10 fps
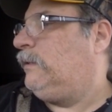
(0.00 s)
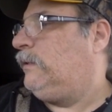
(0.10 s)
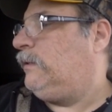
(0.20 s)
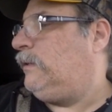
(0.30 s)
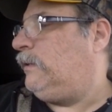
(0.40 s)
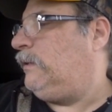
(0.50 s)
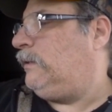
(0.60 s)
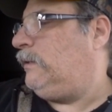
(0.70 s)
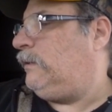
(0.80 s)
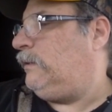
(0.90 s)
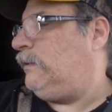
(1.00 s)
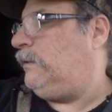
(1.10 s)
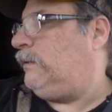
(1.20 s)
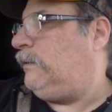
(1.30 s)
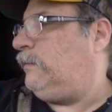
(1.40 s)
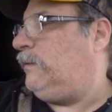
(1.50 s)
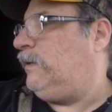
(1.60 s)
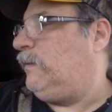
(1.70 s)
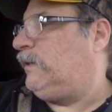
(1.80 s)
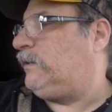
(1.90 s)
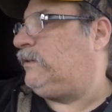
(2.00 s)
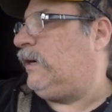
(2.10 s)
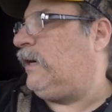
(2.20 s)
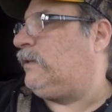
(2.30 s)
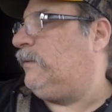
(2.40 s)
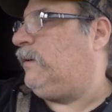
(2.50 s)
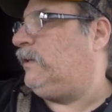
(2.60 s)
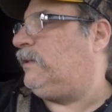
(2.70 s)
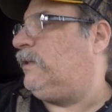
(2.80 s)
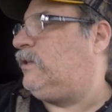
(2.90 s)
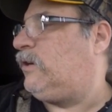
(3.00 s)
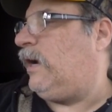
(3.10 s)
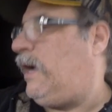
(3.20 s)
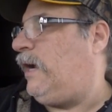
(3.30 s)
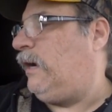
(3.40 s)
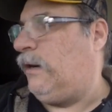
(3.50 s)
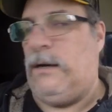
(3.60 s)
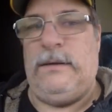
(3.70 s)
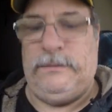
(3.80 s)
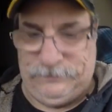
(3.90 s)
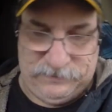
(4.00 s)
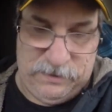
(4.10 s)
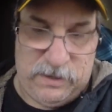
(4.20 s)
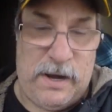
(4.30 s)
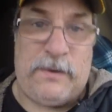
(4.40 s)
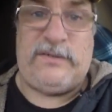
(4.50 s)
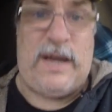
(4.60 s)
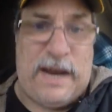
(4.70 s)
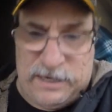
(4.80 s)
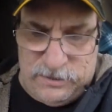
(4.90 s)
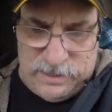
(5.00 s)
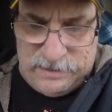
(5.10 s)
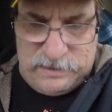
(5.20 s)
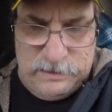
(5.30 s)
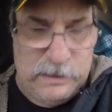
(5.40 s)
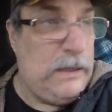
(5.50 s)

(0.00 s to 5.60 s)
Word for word: Uh, we don't want the tractor, we want the trailer. There we go. Anyway, so I got to do this.